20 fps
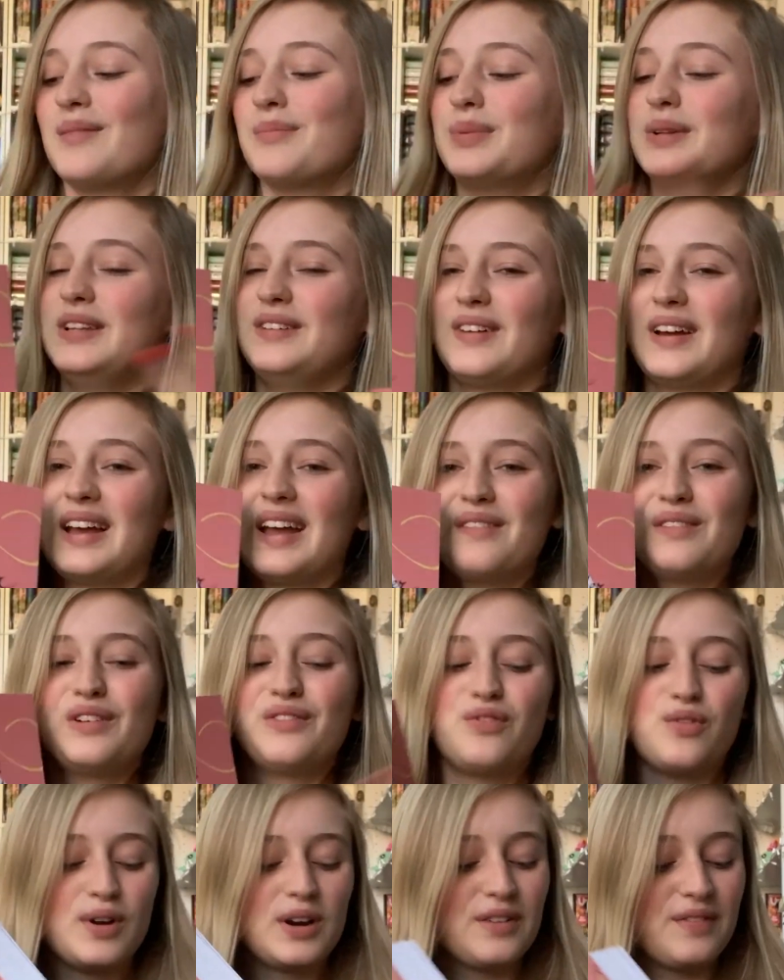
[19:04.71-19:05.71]
I believe I gave it a
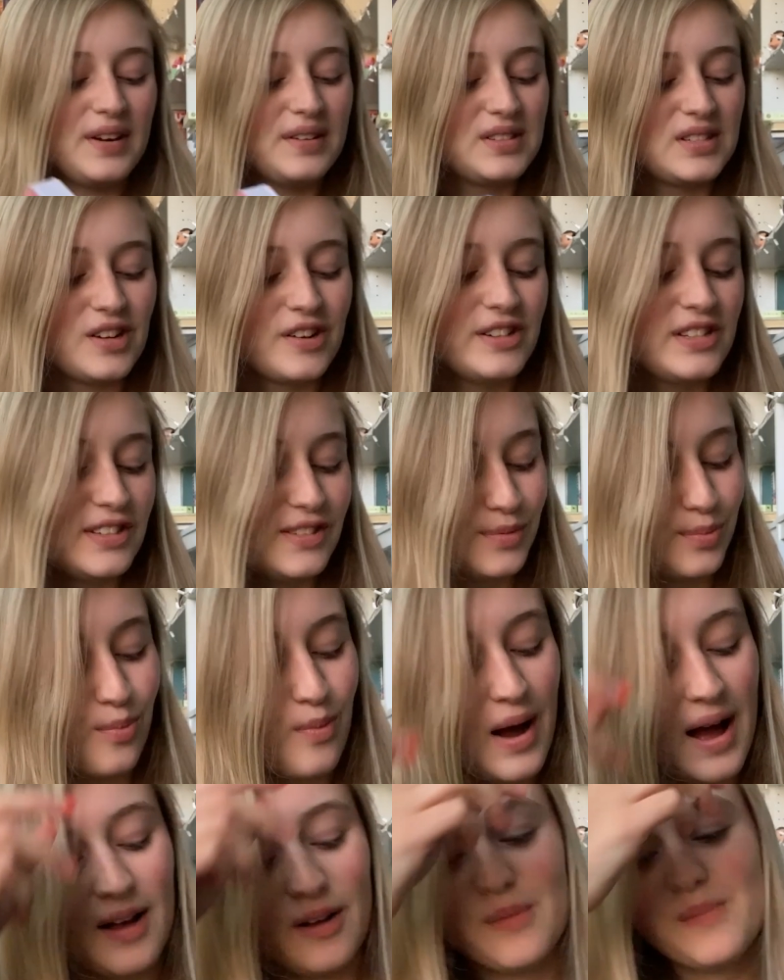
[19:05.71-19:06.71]
4 out of 5 stars as
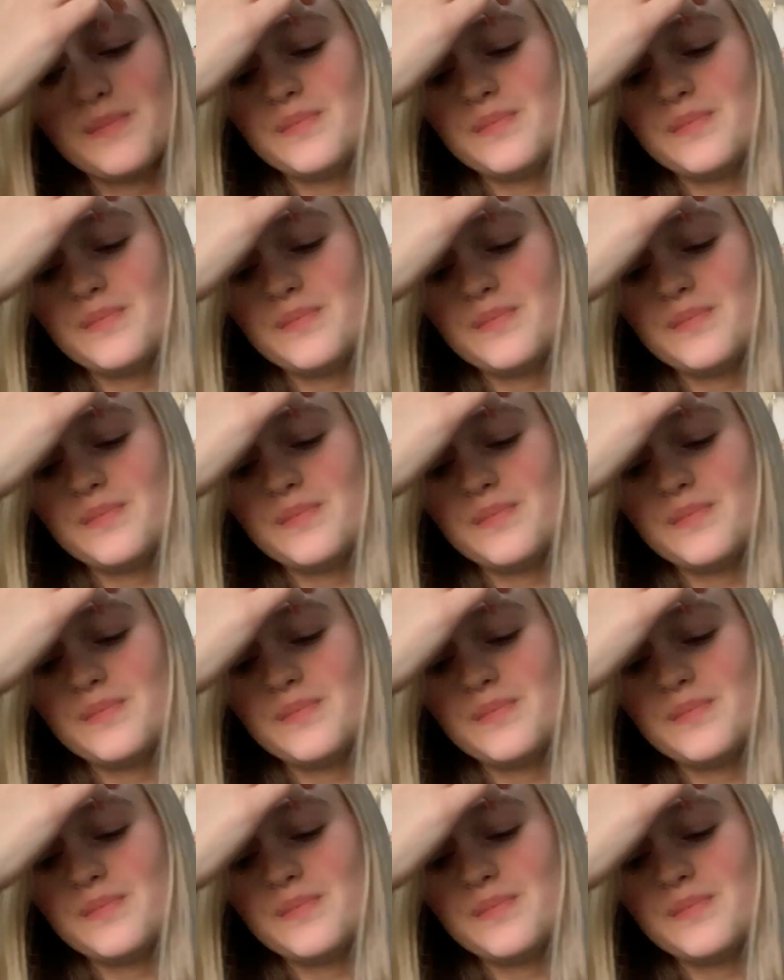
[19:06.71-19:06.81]
well.